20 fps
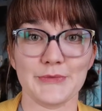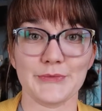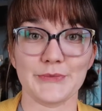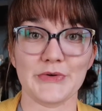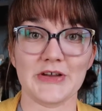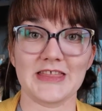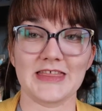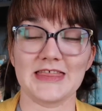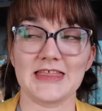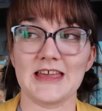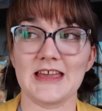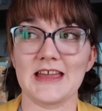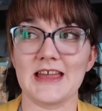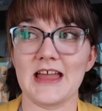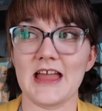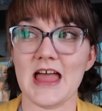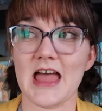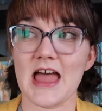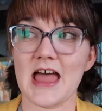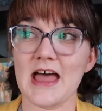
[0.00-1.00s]
with
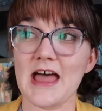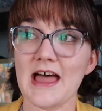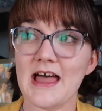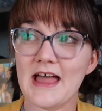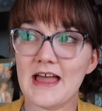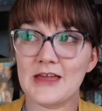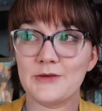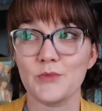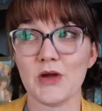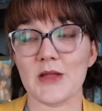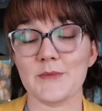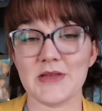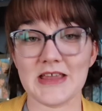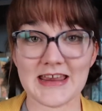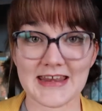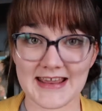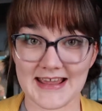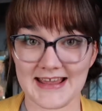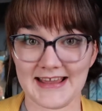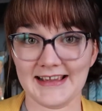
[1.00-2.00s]
the
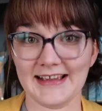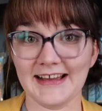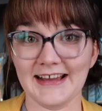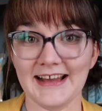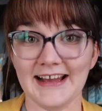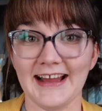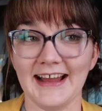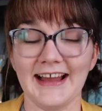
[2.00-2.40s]
NYPD